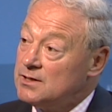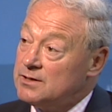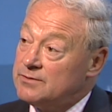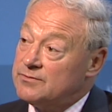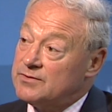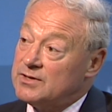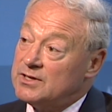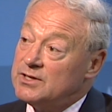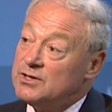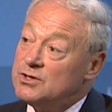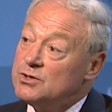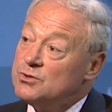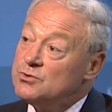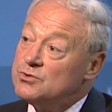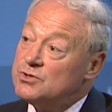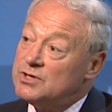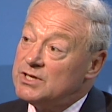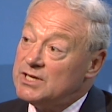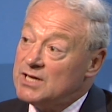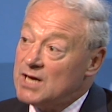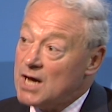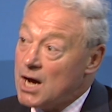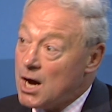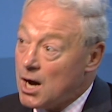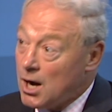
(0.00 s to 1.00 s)
If they use
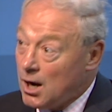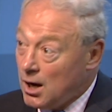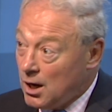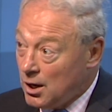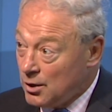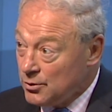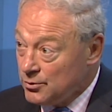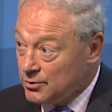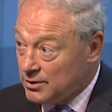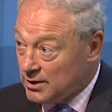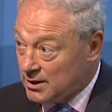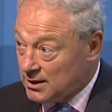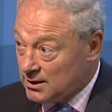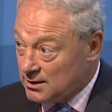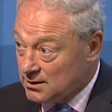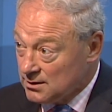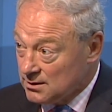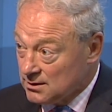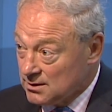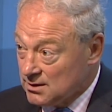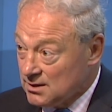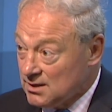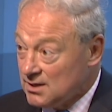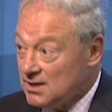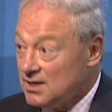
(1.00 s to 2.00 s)
the owner,
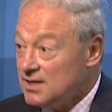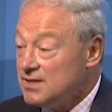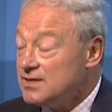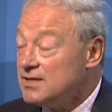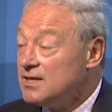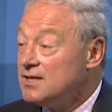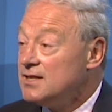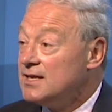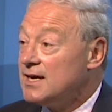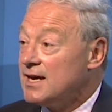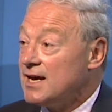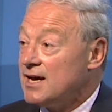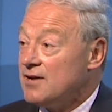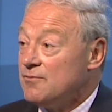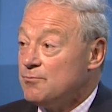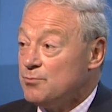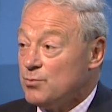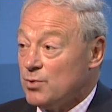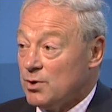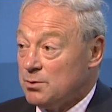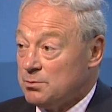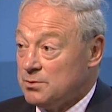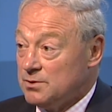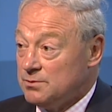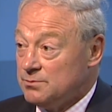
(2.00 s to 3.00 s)
then they have
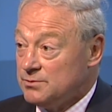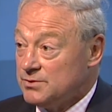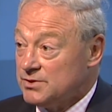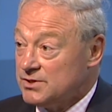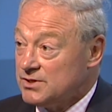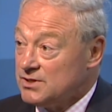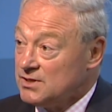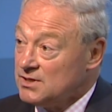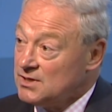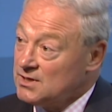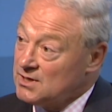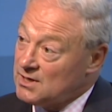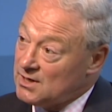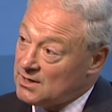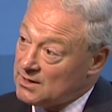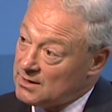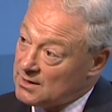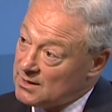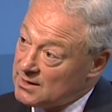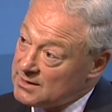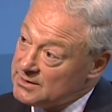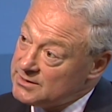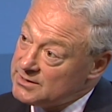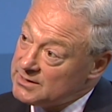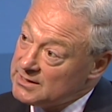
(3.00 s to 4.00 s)
problems. And
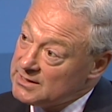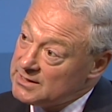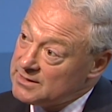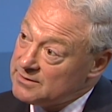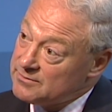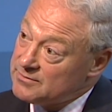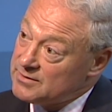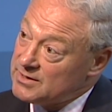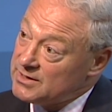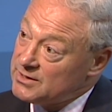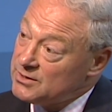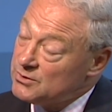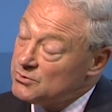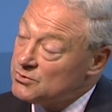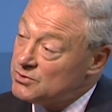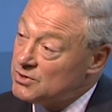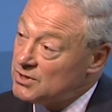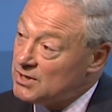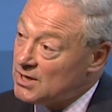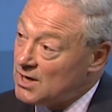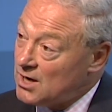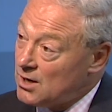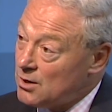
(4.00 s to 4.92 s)
I think if they use the